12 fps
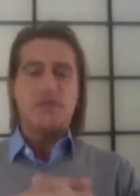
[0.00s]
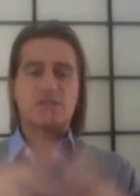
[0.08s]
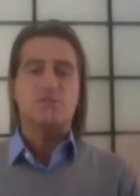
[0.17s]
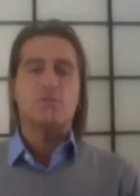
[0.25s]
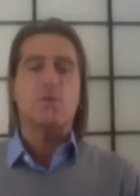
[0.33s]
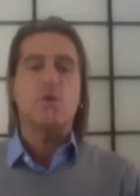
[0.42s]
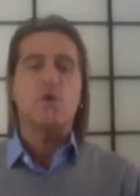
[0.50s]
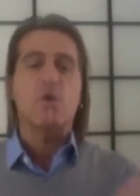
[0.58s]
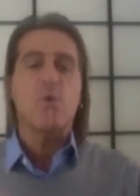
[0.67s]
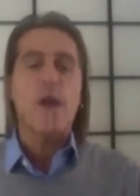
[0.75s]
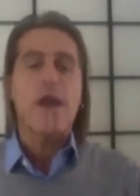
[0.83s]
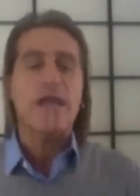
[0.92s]
there's more
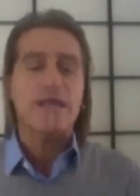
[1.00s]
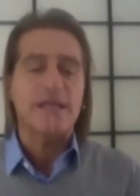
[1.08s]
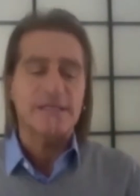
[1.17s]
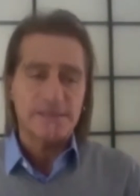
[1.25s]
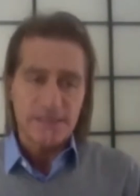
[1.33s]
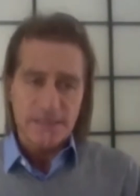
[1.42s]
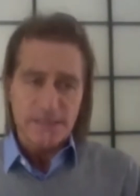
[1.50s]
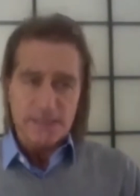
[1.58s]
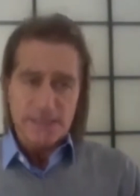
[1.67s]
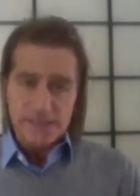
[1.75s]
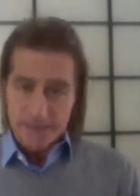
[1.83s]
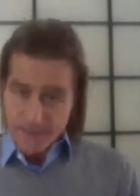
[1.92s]
awareness
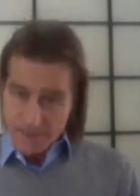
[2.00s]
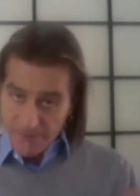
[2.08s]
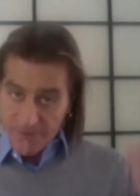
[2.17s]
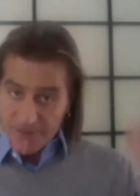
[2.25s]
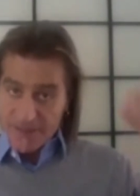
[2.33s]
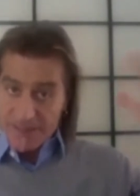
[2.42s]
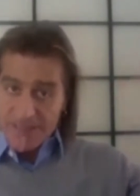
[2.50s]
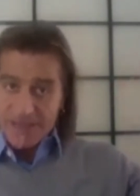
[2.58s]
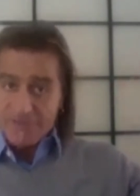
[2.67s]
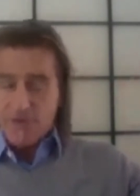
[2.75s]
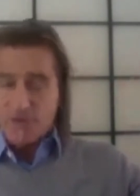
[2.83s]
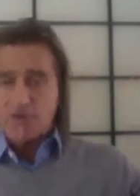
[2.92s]
in different
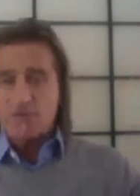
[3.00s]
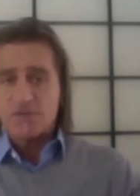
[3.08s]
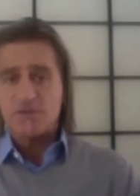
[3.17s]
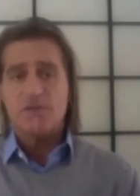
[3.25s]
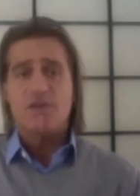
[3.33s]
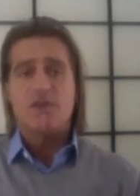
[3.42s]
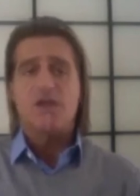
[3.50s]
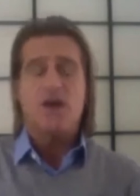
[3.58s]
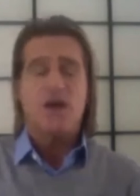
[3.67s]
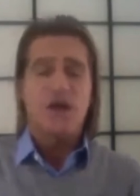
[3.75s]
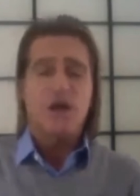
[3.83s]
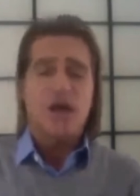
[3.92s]
levels
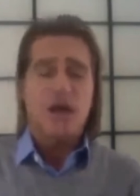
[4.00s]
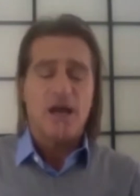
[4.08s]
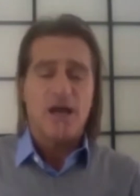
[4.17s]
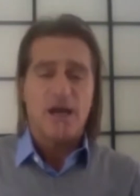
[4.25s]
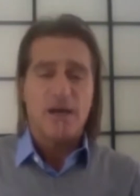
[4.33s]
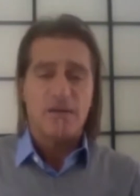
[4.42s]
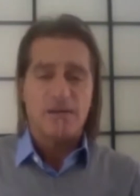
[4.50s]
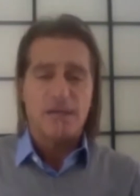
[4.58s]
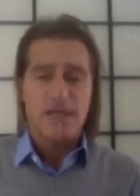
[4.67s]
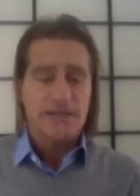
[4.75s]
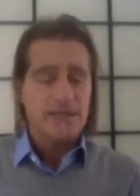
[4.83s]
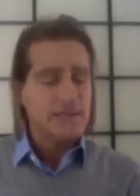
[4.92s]
uh,
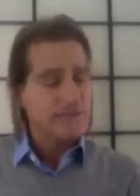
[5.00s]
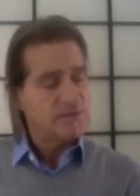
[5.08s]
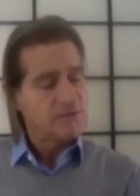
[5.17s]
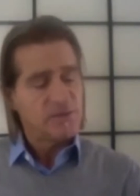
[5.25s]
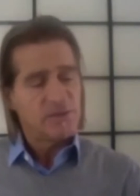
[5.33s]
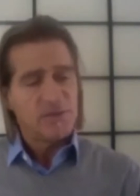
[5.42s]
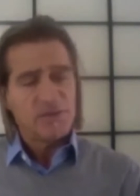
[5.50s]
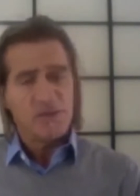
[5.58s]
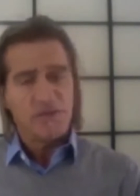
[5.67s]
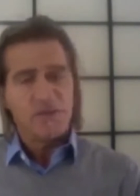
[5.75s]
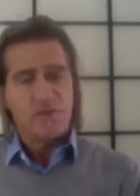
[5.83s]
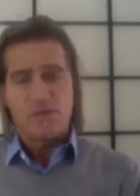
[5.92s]
like there's
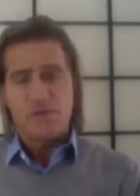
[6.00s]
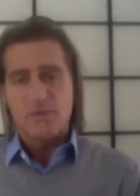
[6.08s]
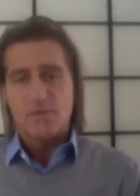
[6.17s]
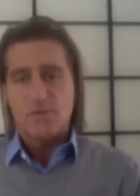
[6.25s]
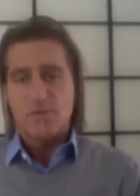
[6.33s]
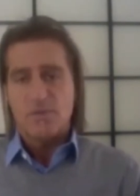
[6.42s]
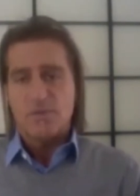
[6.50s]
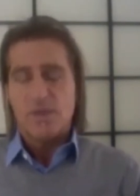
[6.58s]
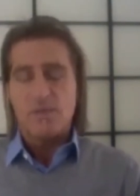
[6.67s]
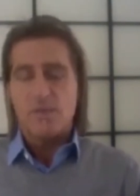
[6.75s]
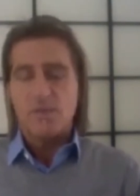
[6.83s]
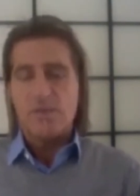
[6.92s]

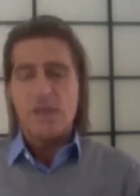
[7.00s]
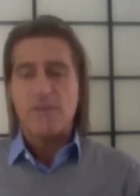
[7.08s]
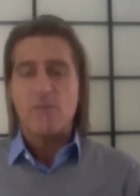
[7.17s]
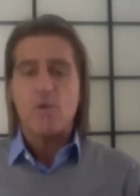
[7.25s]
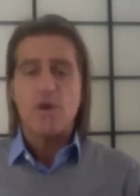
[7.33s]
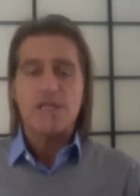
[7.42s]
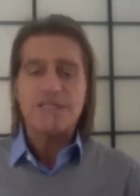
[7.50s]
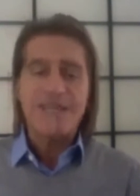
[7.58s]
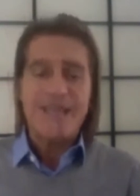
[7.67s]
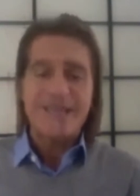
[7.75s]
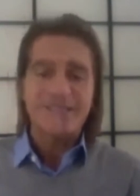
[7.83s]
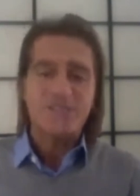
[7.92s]
people paying more
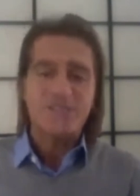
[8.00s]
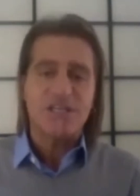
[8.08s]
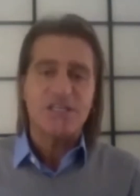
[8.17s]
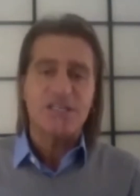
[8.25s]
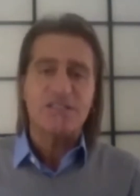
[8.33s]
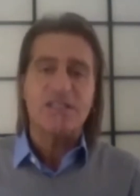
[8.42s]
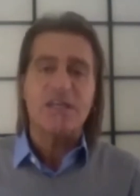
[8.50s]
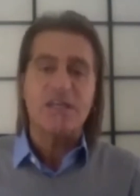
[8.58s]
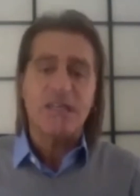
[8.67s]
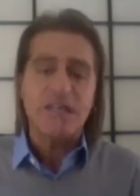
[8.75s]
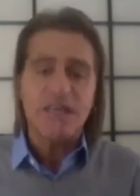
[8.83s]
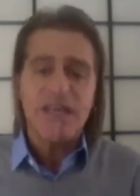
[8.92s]
attention in
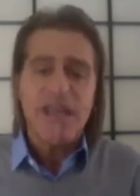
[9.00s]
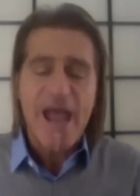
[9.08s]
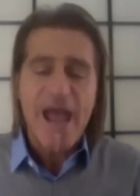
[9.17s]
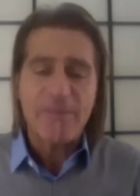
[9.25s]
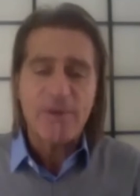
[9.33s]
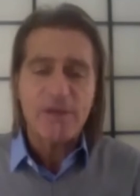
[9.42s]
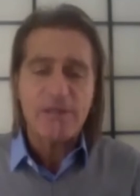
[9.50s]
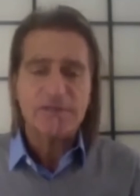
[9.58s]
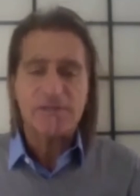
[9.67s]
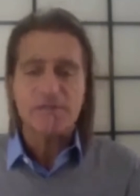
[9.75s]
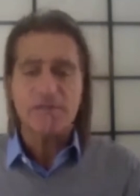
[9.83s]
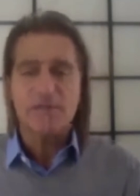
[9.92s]
their eating
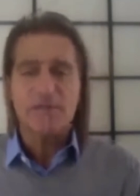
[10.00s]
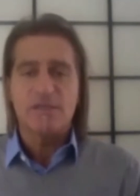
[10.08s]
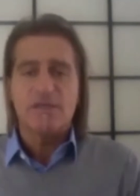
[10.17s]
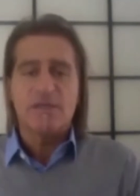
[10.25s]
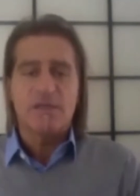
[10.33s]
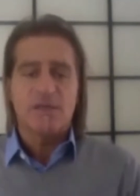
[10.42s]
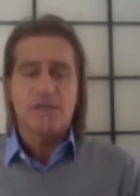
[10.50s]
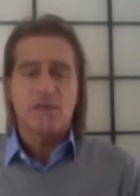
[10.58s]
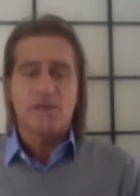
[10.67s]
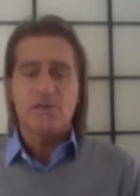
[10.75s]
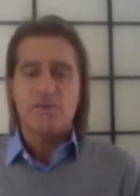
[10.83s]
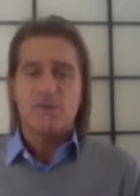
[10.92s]
habits you
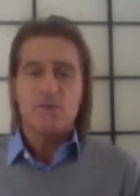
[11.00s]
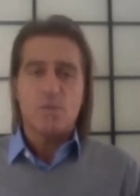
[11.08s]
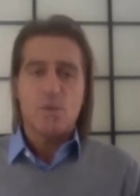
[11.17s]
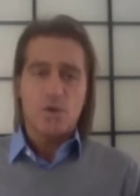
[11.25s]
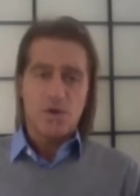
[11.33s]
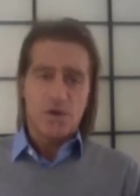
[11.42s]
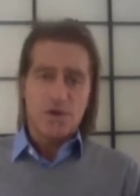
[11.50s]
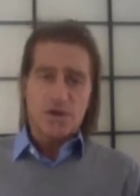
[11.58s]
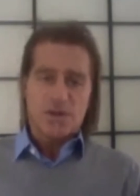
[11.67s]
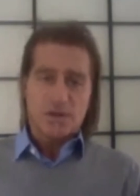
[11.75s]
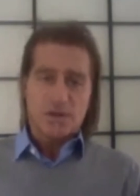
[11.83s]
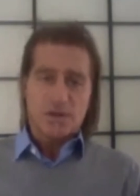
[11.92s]
know they're
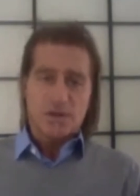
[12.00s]
more